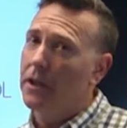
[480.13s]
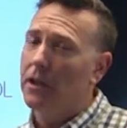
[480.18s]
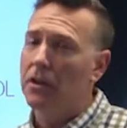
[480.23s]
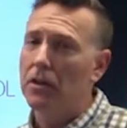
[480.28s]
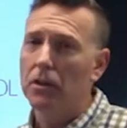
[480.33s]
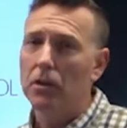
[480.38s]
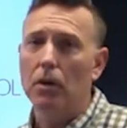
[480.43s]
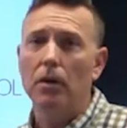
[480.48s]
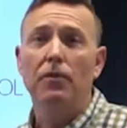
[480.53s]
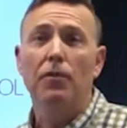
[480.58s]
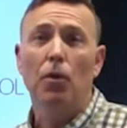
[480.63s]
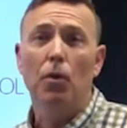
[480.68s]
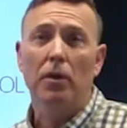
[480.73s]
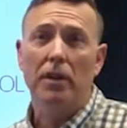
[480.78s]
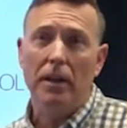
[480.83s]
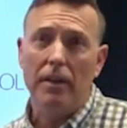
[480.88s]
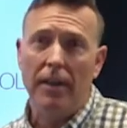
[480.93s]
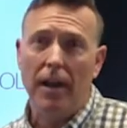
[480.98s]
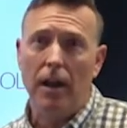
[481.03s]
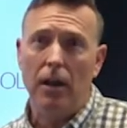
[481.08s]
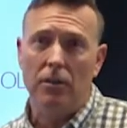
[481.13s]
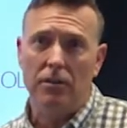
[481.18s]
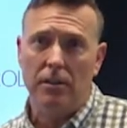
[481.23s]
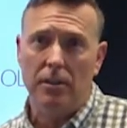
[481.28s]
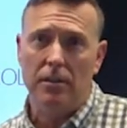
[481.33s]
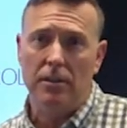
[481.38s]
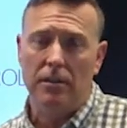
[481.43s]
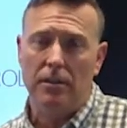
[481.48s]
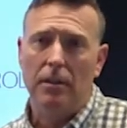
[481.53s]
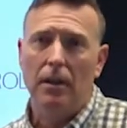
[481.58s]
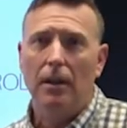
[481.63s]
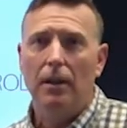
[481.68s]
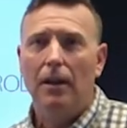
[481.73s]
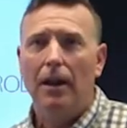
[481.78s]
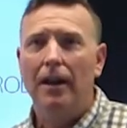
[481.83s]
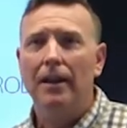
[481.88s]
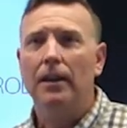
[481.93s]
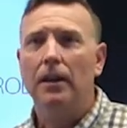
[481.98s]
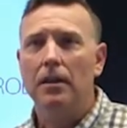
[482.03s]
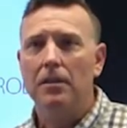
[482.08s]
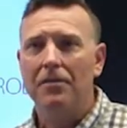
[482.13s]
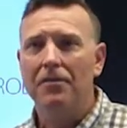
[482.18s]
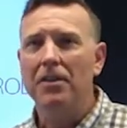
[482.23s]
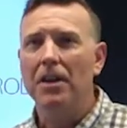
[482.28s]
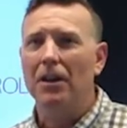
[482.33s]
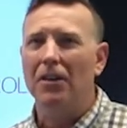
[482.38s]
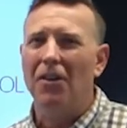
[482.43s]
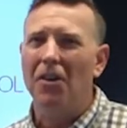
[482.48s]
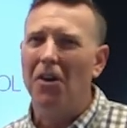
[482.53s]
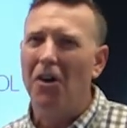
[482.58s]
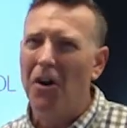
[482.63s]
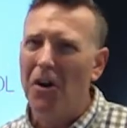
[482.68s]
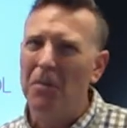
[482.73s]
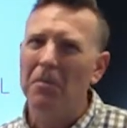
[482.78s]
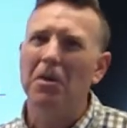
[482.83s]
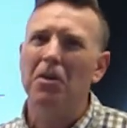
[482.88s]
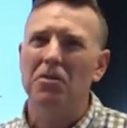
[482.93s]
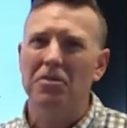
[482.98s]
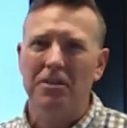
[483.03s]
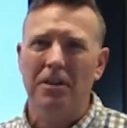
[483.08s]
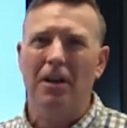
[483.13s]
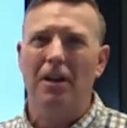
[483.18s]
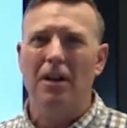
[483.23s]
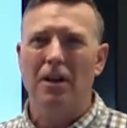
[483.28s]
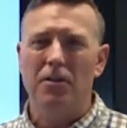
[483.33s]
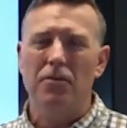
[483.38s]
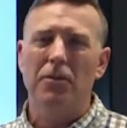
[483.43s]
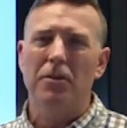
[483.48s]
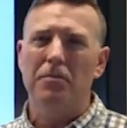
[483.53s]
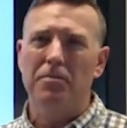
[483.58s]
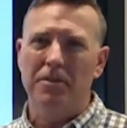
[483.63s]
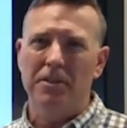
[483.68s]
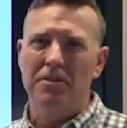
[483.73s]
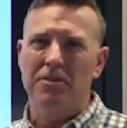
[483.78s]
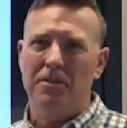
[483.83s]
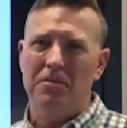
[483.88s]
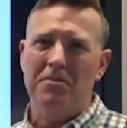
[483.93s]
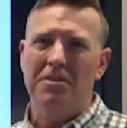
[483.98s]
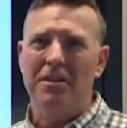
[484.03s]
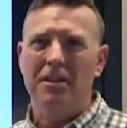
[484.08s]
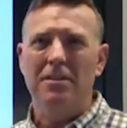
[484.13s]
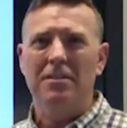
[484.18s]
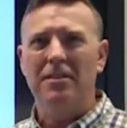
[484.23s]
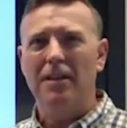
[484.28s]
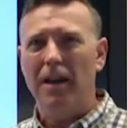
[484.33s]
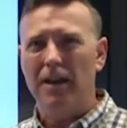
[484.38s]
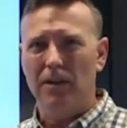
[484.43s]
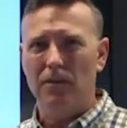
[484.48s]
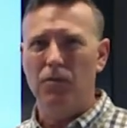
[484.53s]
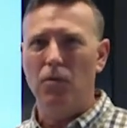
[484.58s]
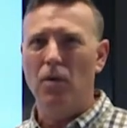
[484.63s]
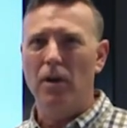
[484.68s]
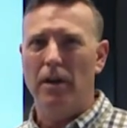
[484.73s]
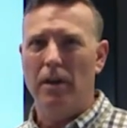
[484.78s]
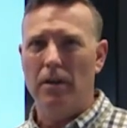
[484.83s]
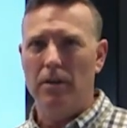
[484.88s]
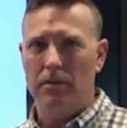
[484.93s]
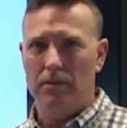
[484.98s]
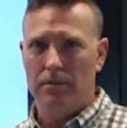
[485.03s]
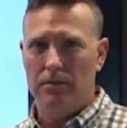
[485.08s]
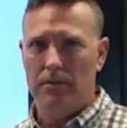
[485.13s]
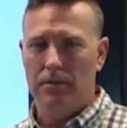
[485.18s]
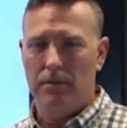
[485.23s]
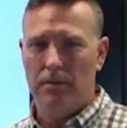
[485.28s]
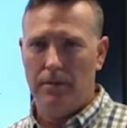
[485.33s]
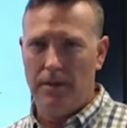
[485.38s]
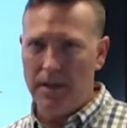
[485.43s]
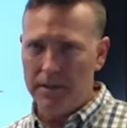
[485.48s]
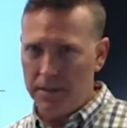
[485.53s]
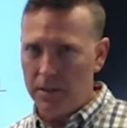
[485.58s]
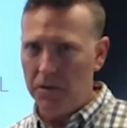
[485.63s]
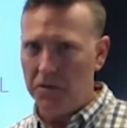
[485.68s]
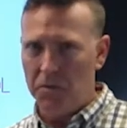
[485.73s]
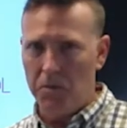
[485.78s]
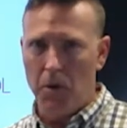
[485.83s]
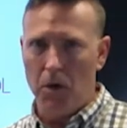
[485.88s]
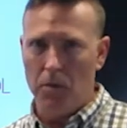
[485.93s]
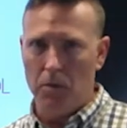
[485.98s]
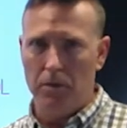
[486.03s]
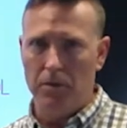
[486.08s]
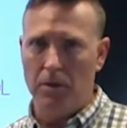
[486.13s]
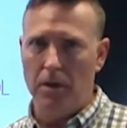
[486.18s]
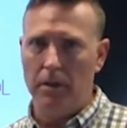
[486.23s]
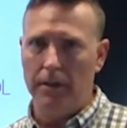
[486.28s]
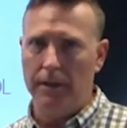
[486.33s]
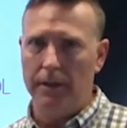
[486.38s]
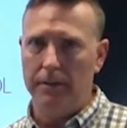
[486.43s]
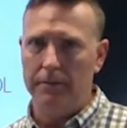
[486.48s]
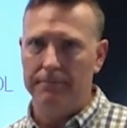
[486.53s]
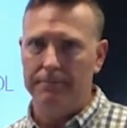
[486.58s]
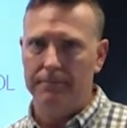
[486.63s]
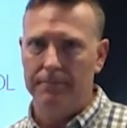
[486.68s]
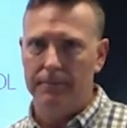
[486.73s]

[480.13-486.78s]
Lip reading: could do at 40 thousandths, I can fit almost 100 prisms inside of one. That's how small we're talking.